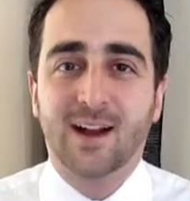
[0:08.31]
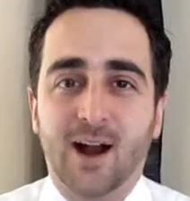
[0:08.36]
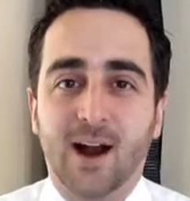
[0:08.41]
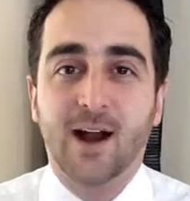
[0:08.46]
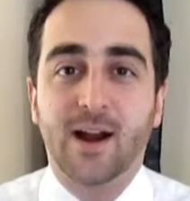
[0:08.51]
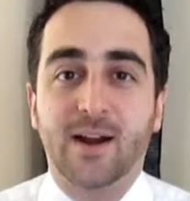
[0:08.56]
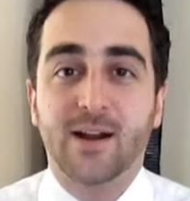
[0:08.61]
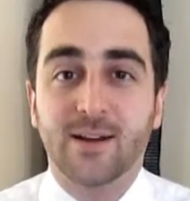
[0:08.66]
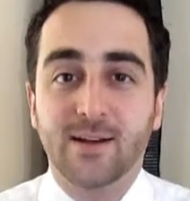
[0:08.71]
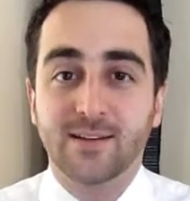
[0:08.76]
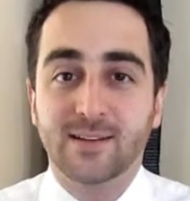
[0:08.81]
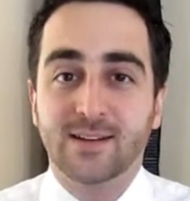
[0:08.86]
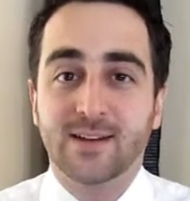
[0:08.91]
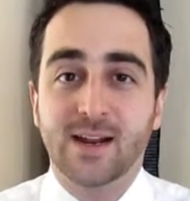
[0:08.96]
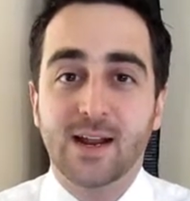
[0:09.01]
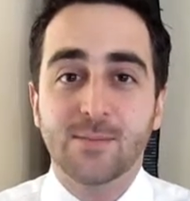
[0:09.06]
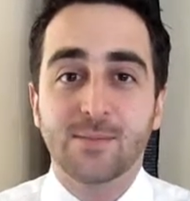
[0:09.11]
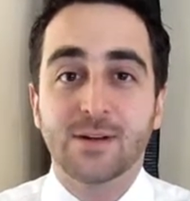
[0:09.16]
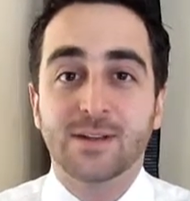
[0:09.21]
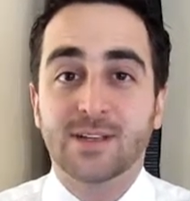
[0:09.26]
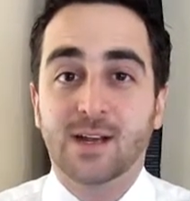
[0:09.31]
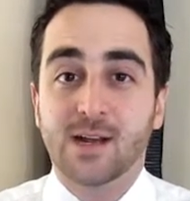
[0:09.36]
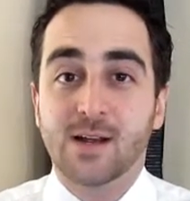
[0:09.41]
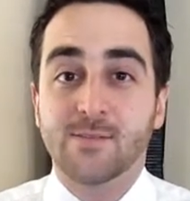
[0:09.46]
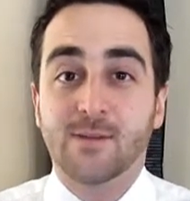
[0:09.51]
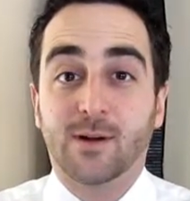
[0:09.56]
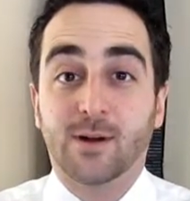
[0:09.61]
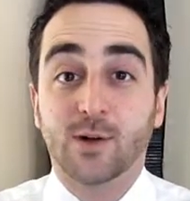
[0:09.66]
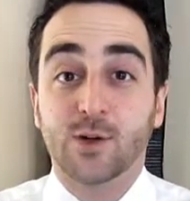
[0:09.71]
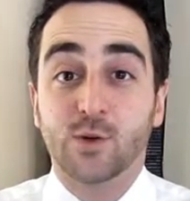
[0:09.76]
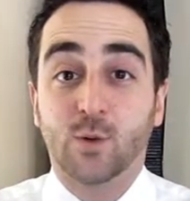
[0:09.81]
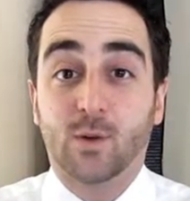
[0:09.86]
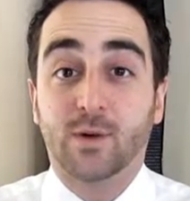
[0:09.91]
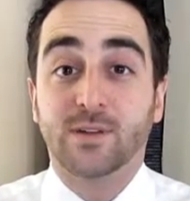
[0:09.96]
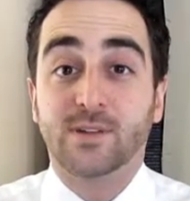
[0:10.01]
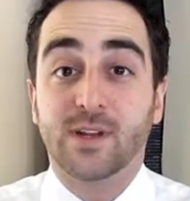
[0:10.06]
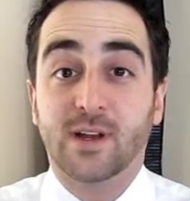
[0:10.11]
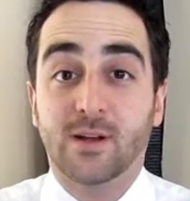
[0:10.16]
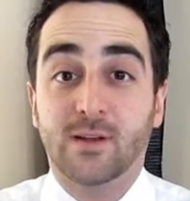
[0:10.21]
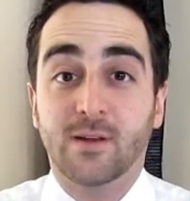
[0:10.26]
Hi, today I'm going to tell you about a
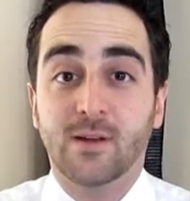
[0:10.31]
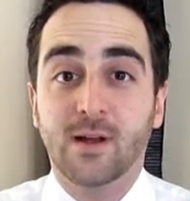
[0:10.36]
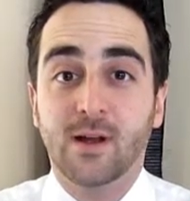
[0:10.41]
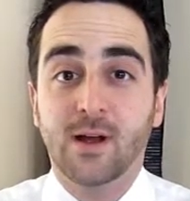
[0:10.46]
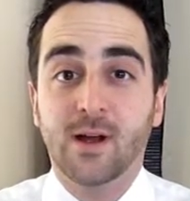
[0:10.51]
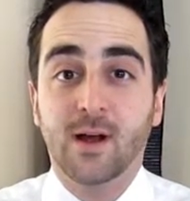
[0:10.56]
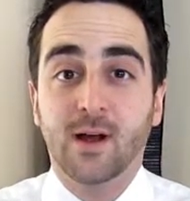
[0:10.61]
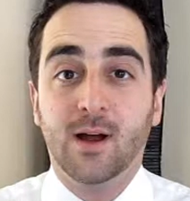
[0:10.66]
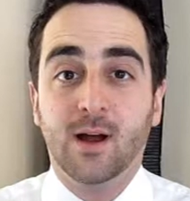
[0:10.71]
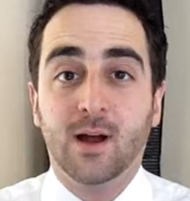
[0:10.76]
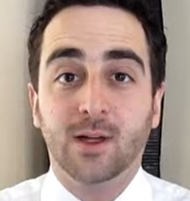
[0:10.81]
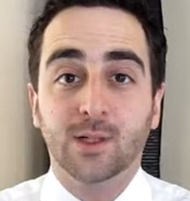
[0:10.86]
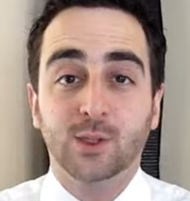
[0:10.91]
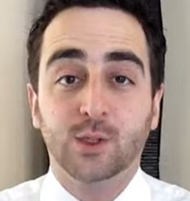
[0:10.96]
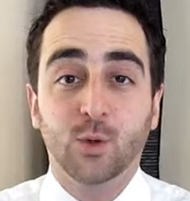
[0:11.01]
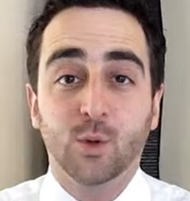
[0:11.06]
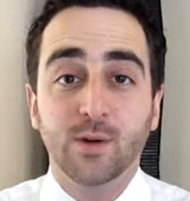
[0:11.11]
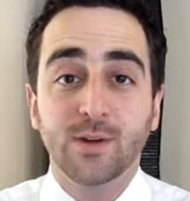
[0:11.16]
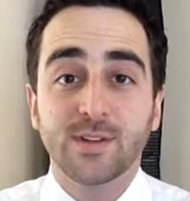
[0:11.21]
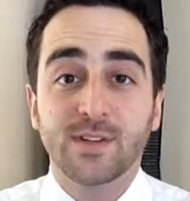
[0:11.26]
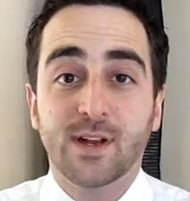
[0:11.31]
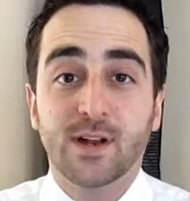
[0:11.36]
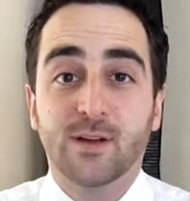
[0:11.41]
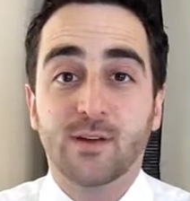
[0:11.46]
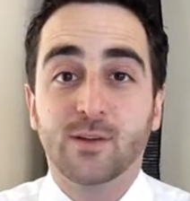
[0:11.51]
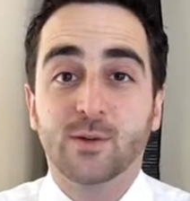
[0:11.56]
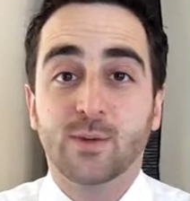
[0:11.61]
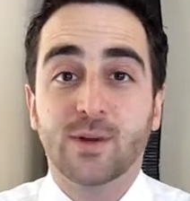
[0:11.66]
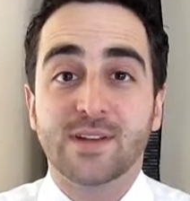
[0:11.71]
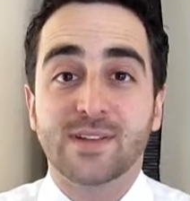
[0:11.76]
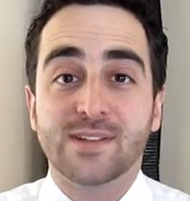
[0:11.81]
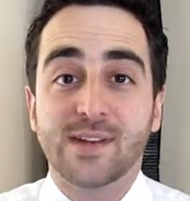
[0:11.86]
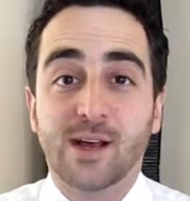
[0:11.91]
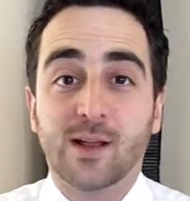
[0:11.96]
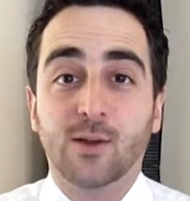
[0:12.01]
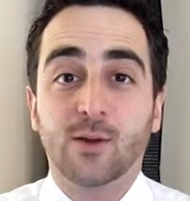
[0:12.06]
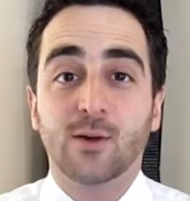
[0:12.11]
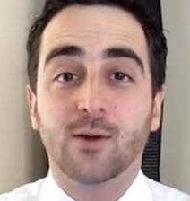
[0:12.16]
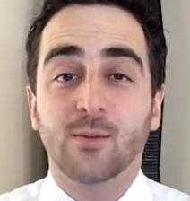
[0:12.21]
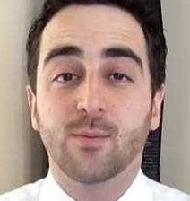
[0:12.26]
short sale. A short sale is when a
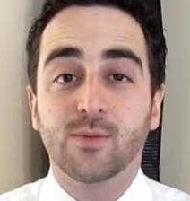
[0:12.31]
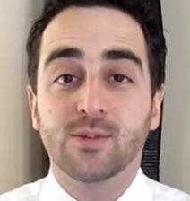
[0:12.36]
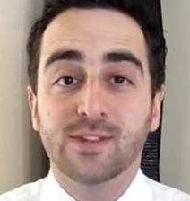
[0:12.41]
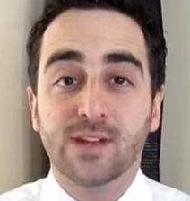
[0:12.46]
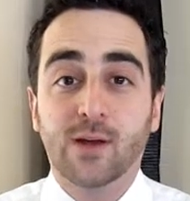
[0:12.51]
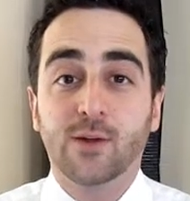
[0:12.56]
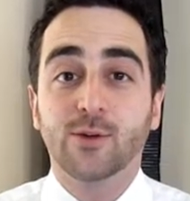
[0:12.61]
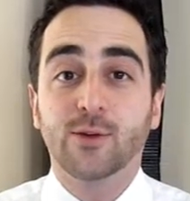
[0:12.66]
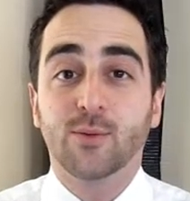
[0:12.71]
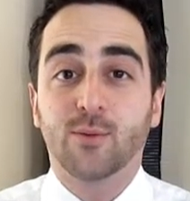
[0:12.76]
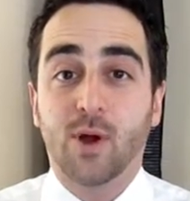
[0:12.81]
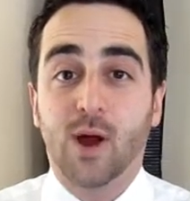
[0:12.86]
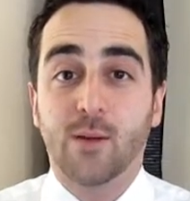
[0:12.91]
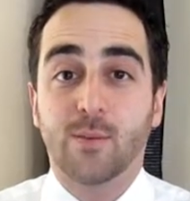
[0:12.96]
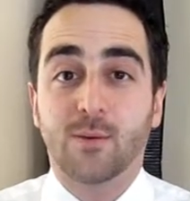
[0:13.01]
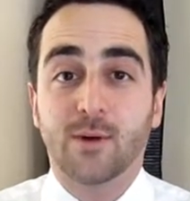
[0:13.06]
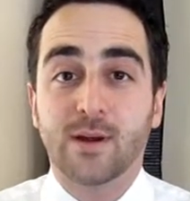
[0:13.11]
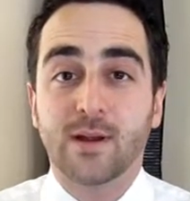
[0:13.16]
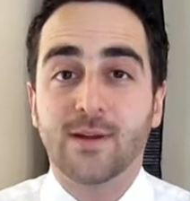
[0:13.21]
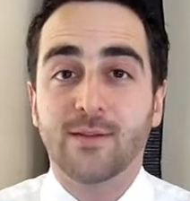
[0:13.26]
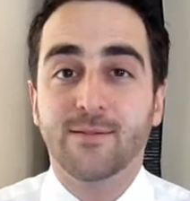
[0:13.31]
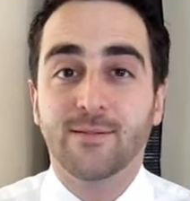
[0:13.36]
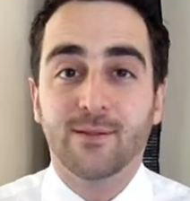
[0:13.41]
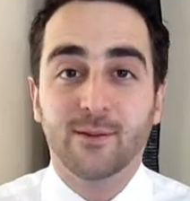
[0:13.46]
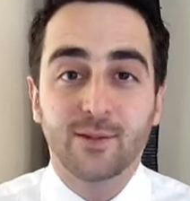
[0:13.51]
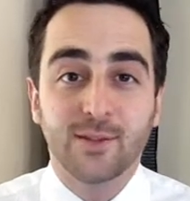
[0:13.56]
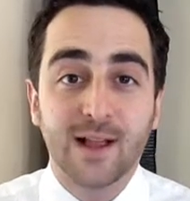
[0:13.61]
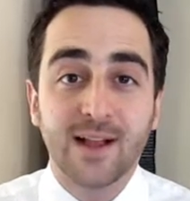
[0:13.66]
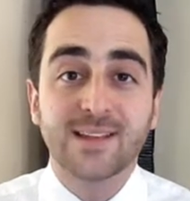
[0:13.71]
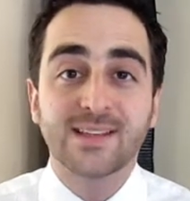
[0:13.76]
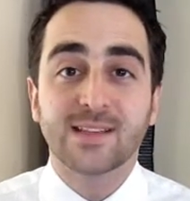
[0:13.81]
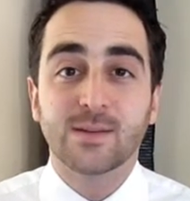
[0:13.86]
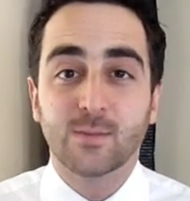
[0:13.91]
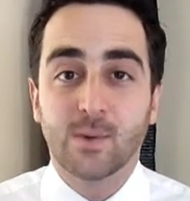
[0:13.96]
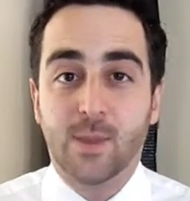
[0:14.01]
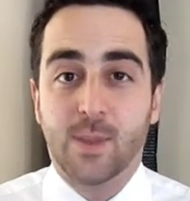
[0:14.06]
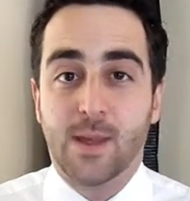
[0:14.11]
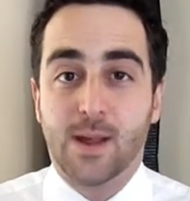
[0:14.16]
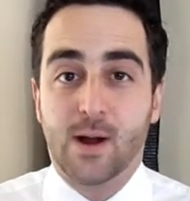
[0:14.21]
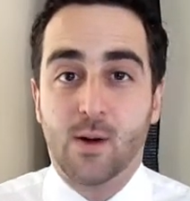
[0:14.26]
seller sells a property for less than
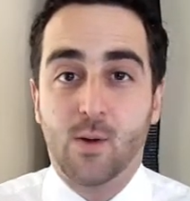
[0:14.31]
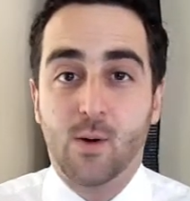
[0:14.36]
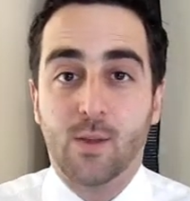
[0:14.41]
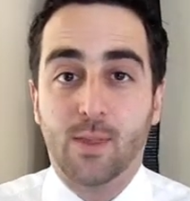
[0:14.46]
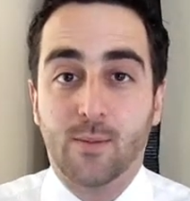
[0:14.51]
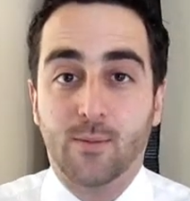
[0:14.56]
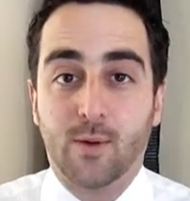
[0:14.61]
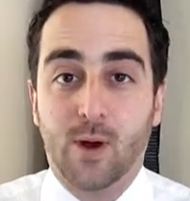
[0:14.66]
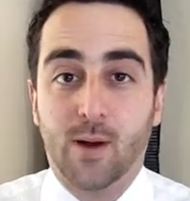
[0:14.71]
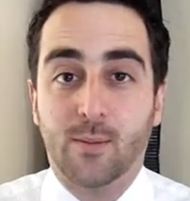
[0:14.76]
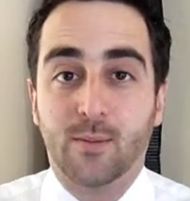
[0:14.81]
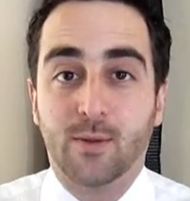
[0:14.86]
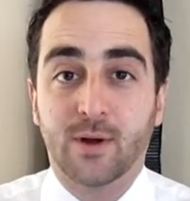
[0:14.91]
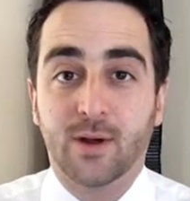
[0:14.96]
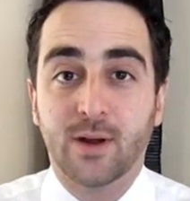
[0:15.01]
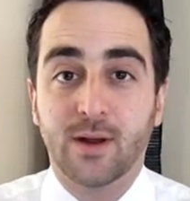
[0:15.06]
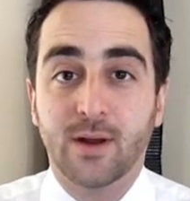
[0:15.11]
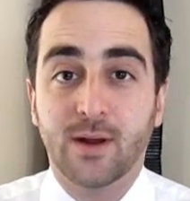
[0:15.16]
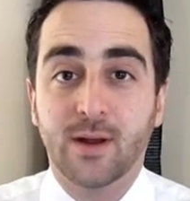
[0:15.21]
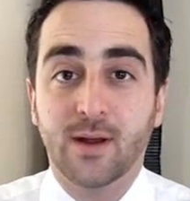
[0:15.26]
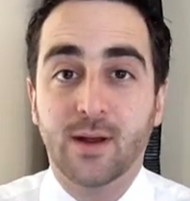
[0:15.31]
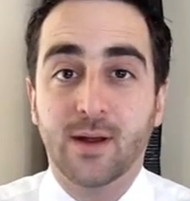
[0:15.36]
what they owe on the property.